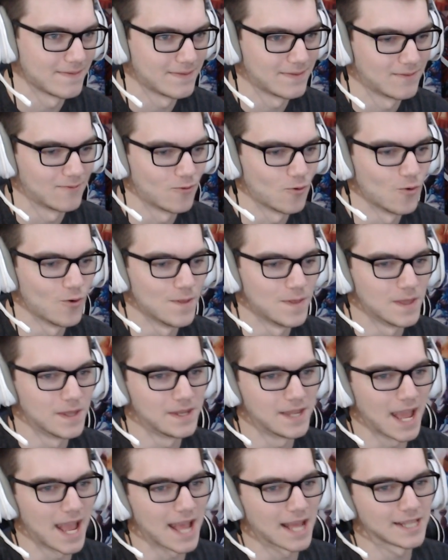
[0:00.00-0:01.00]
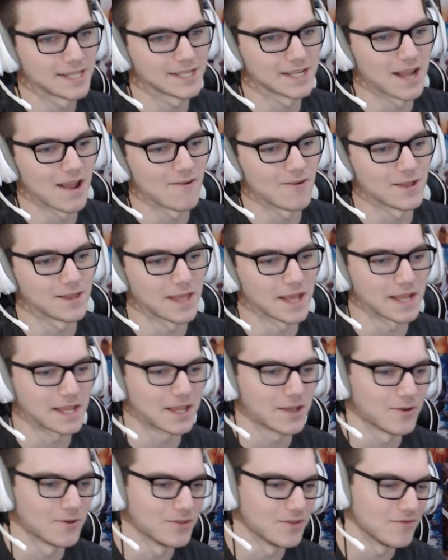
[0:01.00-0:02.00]
Ruined the dance and everything,
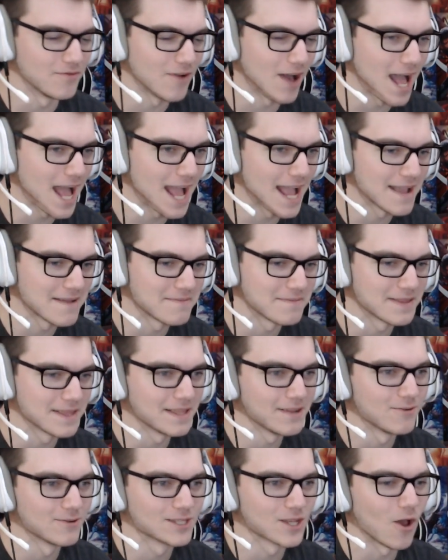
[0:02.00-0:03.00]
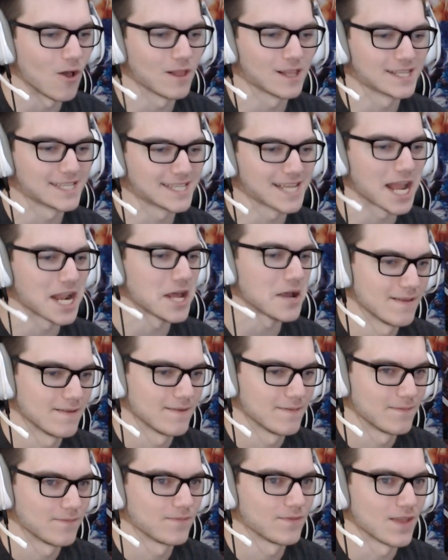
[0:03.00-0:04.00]
killed the vibe. It was all a setup.
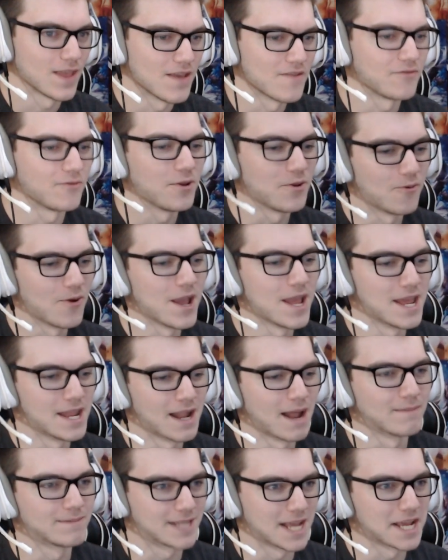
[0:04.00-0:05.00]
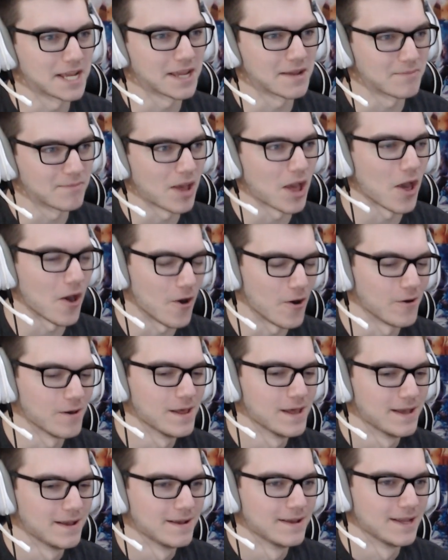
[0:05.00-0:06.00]
If we win, I'm taking Bell.
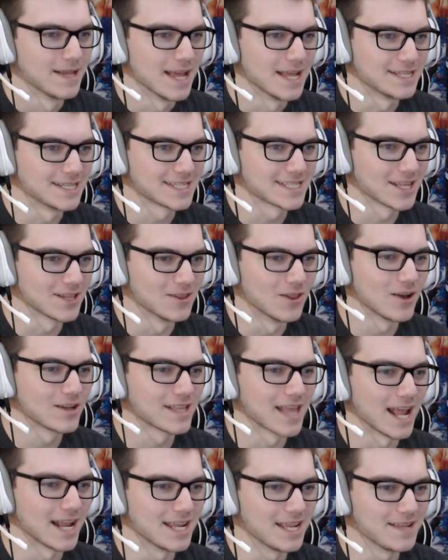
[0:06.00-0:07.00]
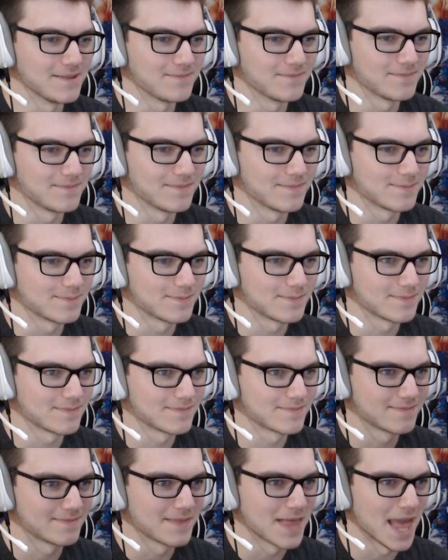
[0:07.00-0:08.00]
It's just the look that he
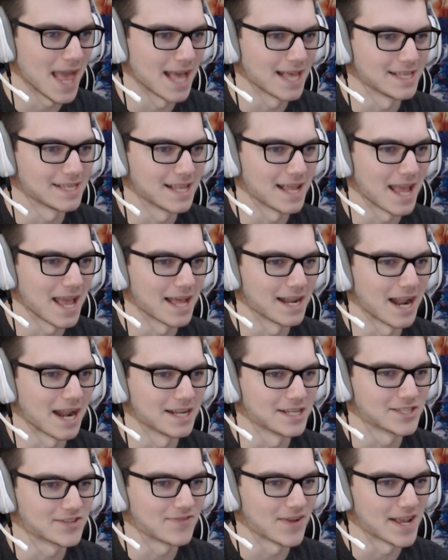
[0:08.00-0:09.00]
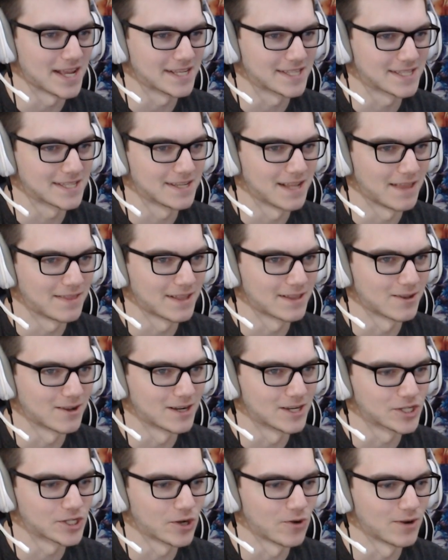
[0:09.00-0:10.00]
had on his face. I think they're
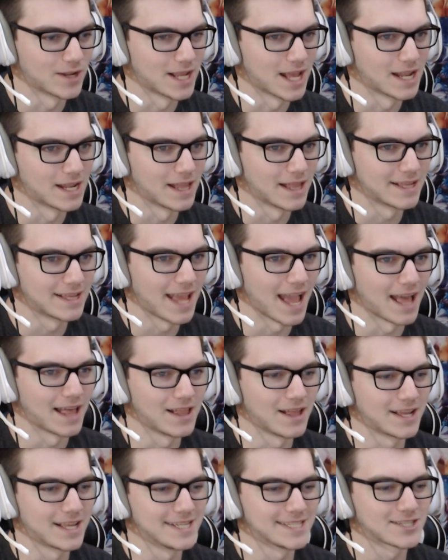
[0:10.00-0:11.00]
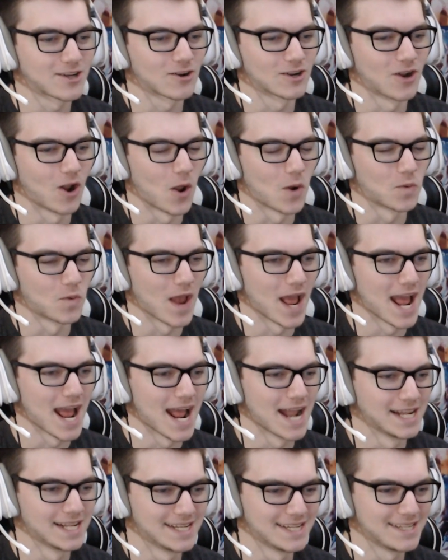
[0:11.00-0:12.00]
gonna show it again. Like, yeah, like he's turning all
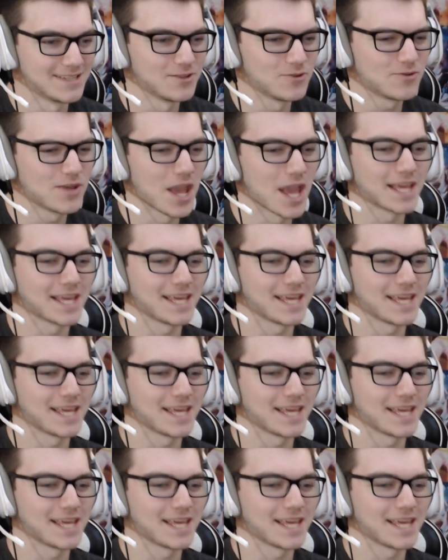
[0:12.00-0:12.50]
red. You can't.